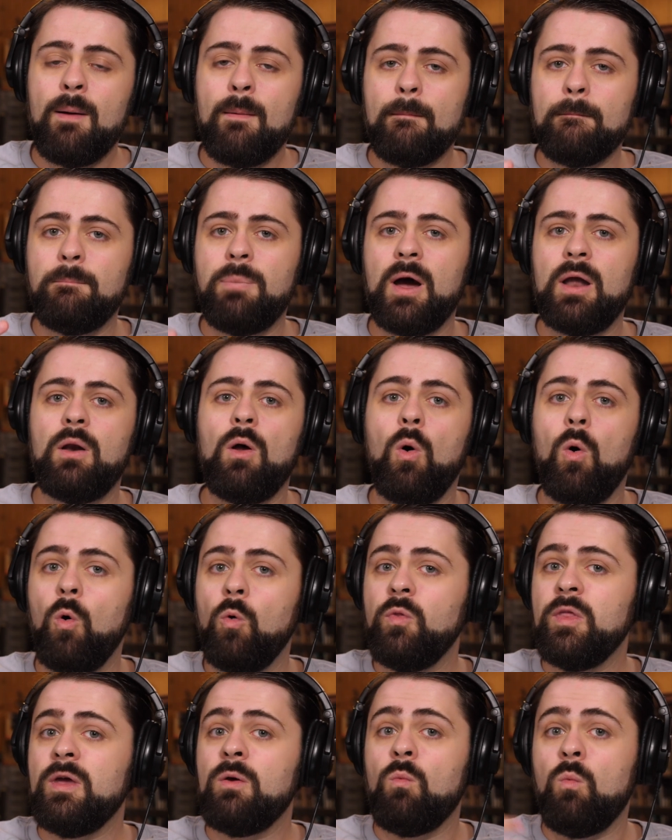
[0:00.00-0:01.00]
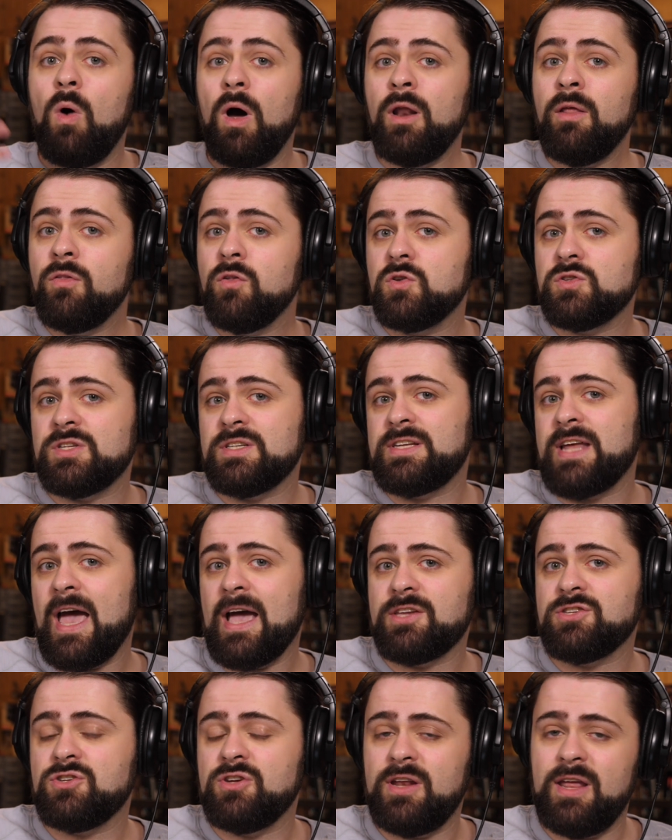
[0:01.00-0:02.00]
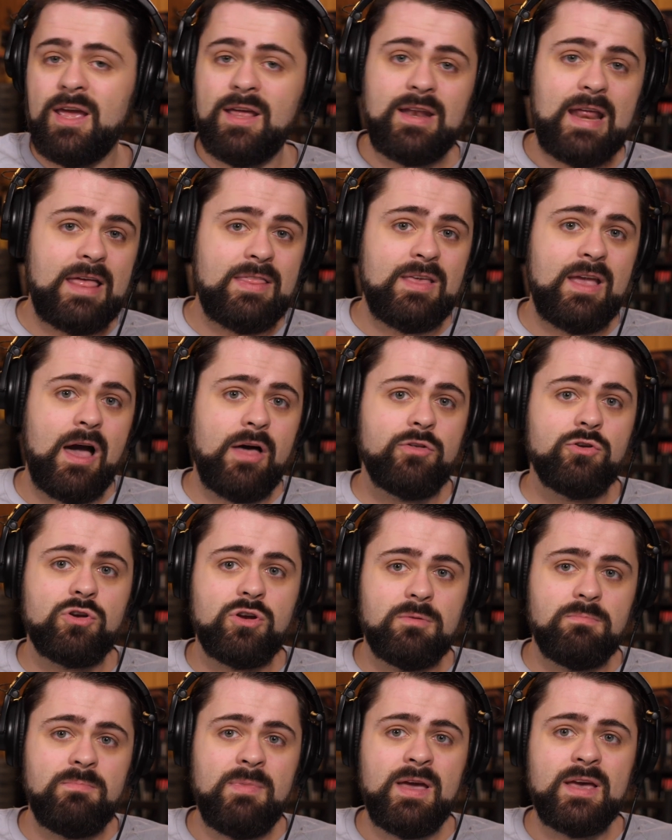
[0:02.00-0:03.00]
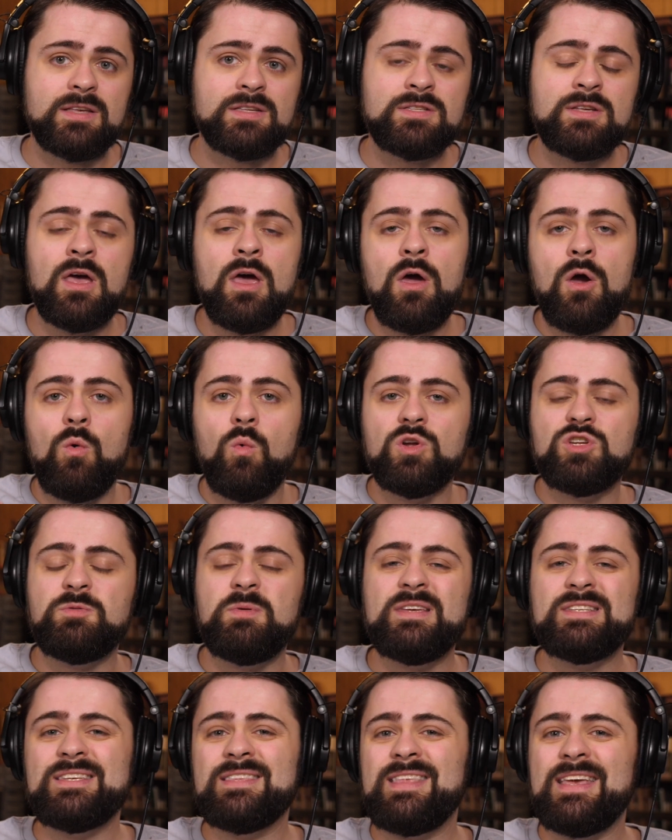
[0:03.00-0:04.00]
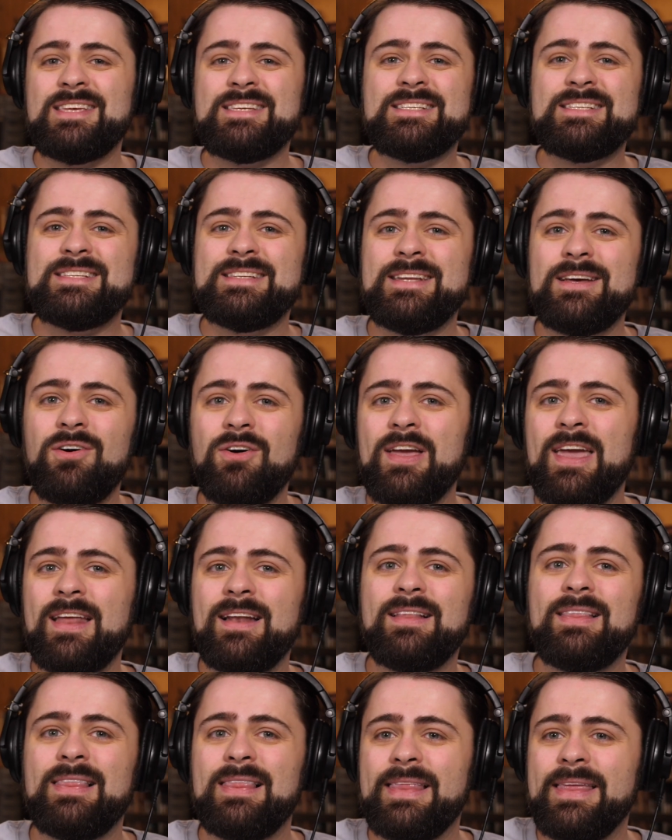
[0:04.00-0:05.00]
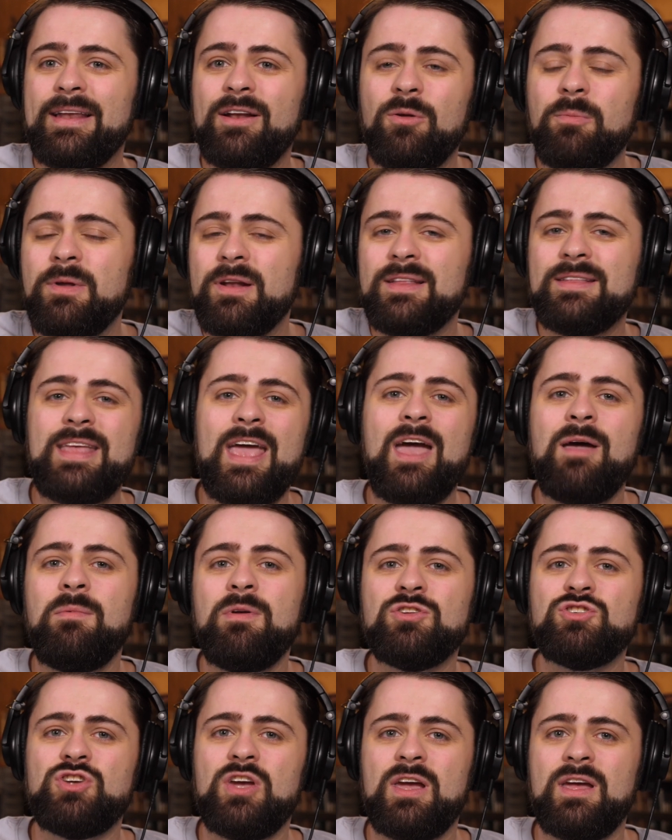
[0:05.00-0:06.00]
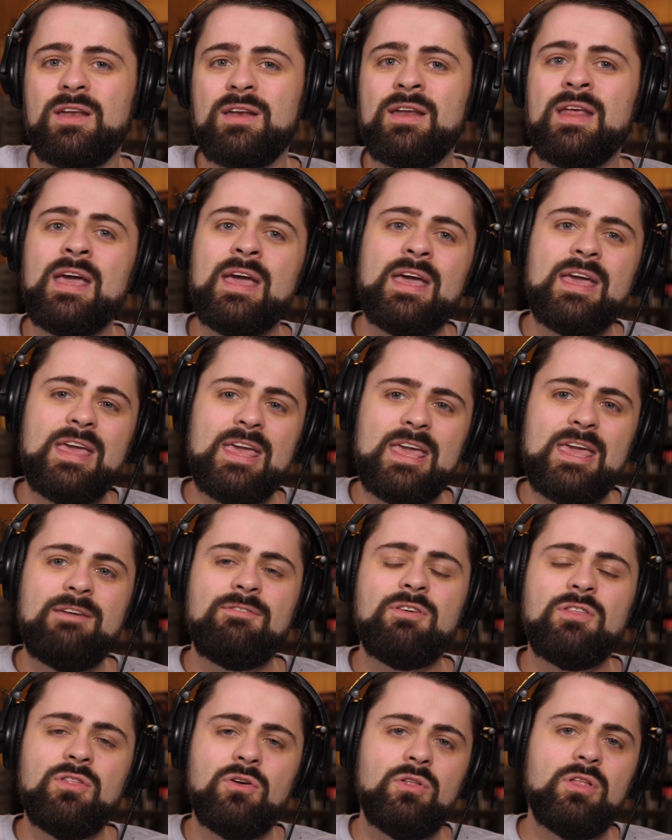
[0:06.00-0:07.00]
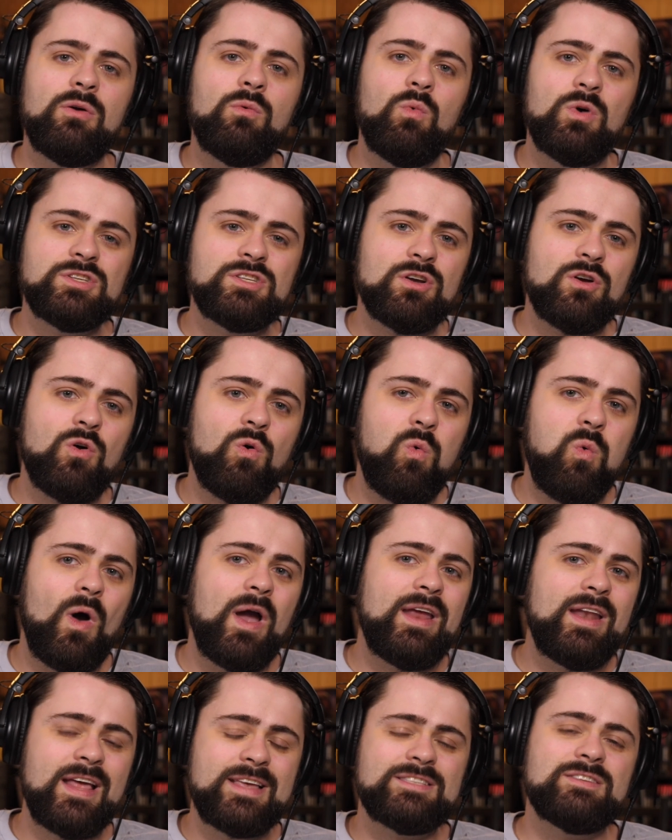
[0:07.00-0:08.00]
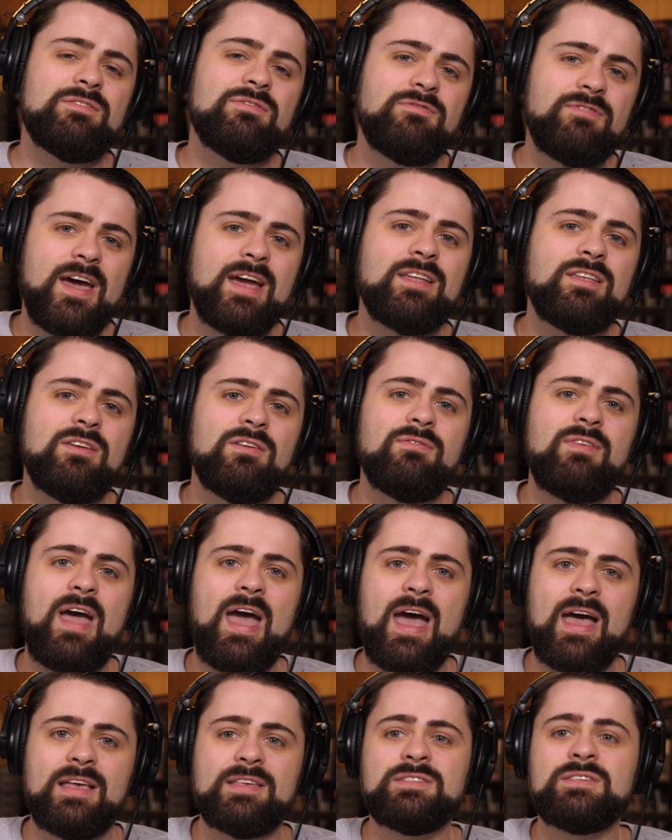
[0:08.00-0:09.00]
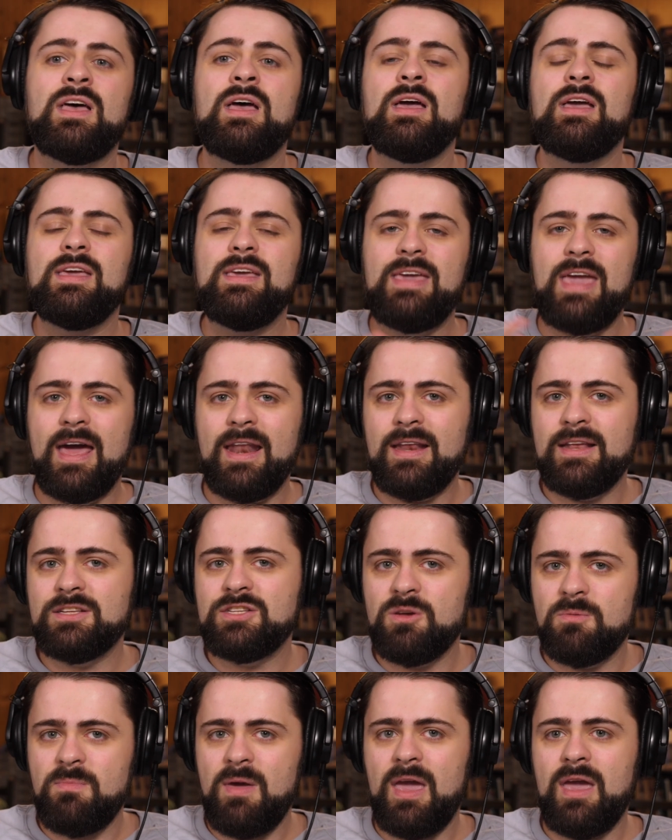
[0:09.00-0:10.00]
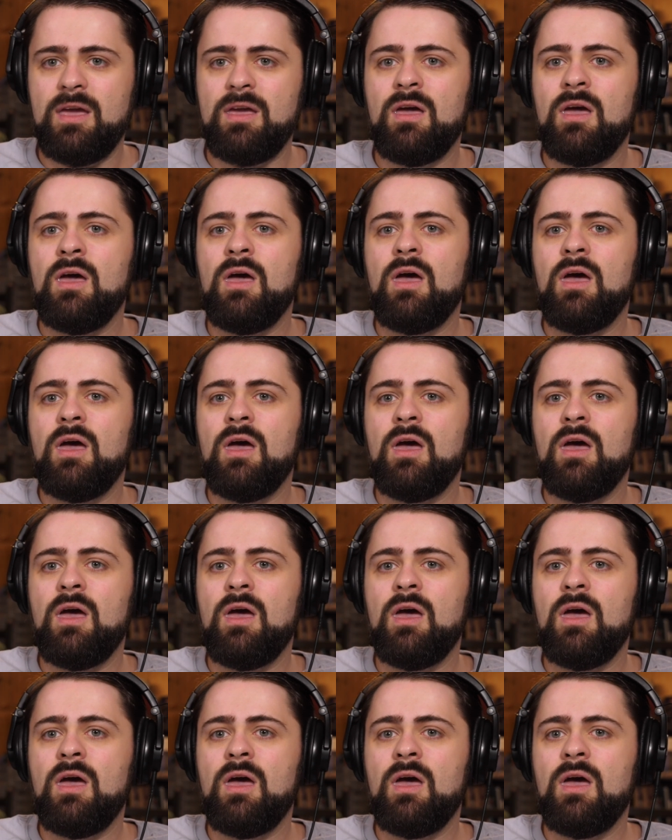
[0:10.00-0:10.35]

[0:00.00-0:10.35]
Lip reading: but only one of those attacks could hit and the other could miss, which means that they still get a little bit of damage in, even though it wasn't quite as effective as getting to make